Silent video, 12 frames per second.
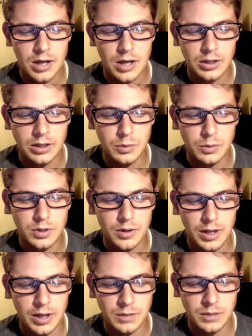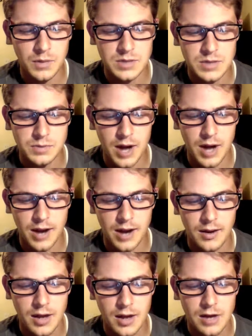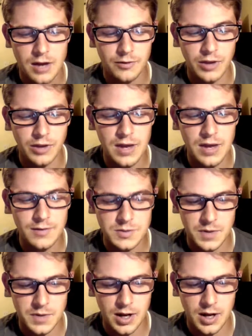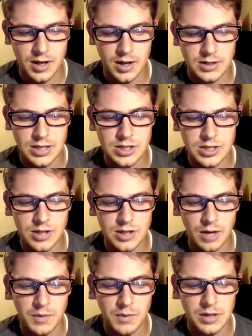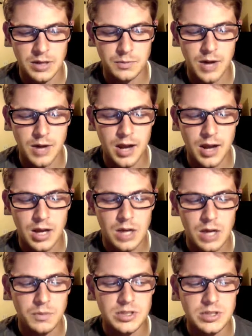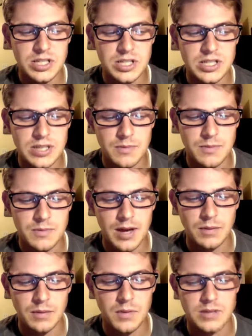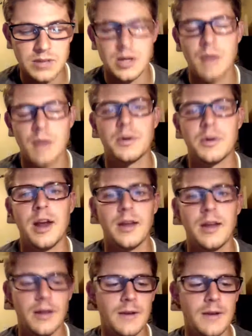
ye would know that ye must pray. For the evil spirit teacheth not a man to pray, but teacheth him that he must not pray."